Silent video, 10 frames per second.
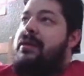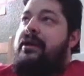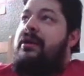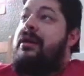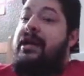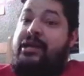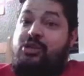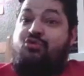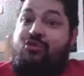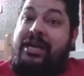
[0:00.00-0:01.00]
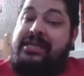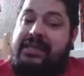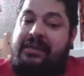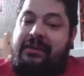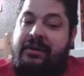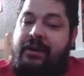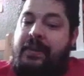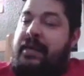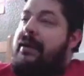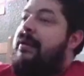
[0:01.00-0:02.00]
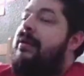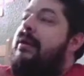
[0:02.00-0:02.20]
It's like, it's crazy, you know what I mean?